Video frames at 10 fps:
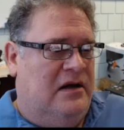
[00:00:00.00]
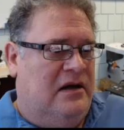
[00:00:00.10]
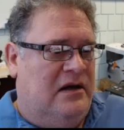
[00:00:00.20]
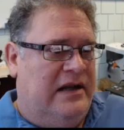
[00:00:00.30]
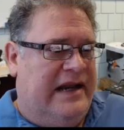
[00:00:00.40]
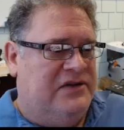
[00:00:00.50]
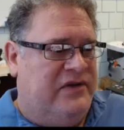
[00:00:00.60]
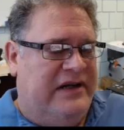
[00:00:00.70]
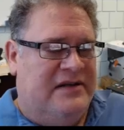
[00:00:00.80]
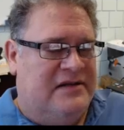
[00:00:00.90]

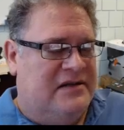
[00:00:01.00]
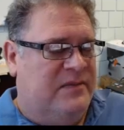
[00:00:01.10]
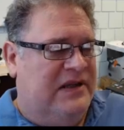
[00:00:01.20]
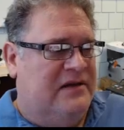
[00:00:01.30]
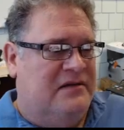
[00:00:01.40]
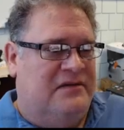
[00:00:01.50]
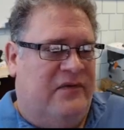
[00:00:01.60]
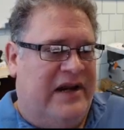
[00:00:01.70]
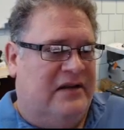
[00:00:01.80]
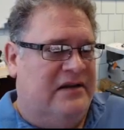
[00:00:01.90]
ASHRAE doesn't speak
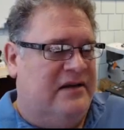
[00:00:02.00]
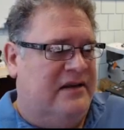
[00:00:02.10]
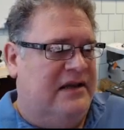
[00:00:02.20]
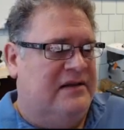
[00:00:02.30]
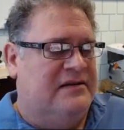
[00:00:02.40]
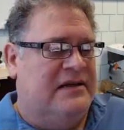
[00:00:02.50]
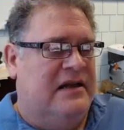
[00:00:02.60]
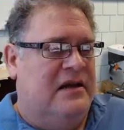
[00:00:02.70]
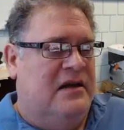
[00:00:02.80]
directly to this,